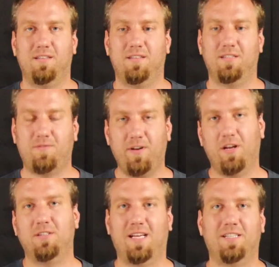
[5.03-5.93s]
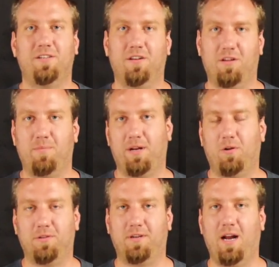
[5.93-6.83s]
This video is actually a little bit
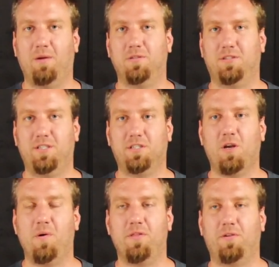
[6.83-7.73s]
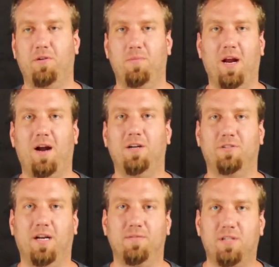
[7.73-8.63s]
older. I was just going through my hard
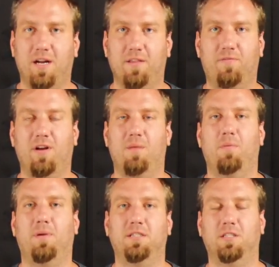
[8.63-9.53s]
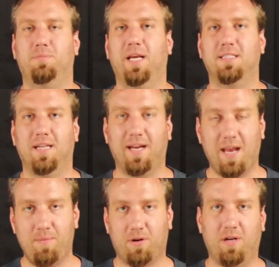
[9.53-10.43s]
drive trying to free up a bunch of space, and I
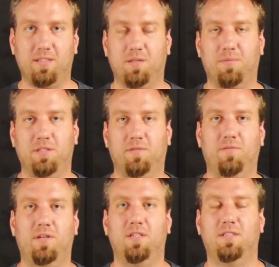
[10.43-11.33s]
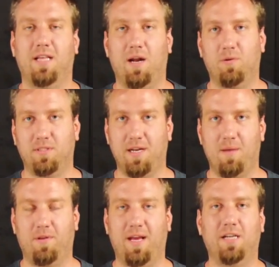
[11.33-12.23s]
came across a bunch of footage that I wasn't
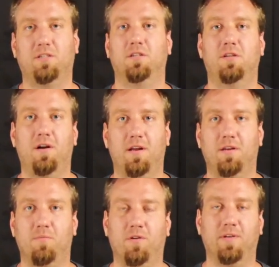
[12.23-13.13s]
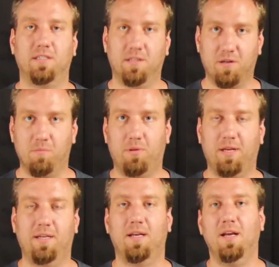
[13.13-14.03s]
able to actually turn into movies and complete